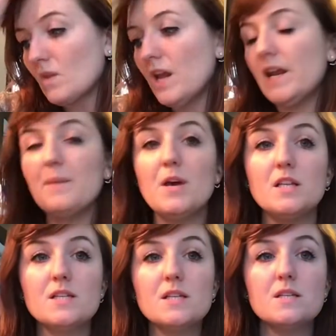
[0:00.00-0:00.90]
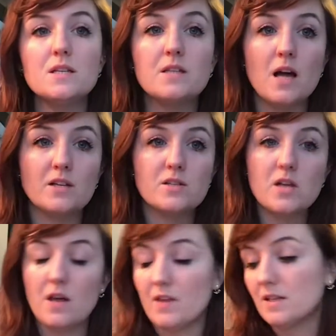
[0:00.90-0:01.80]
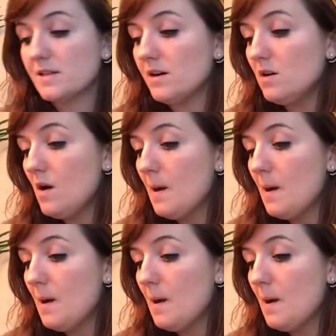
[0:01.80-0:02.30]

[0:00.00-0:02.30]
I made $16 on that sale.